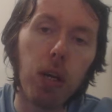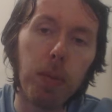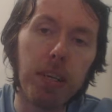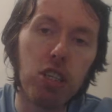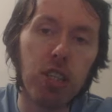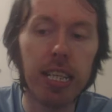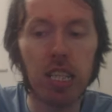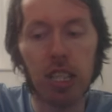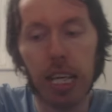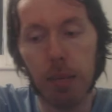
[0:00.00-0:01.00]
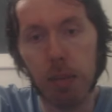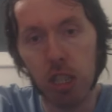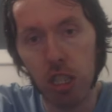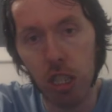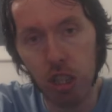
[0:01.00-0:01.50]
Would he be treated the same
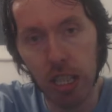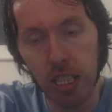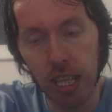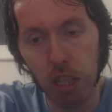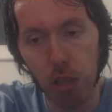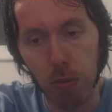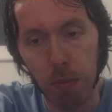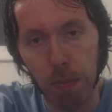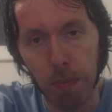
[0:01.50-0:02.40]
as Jane Sancho?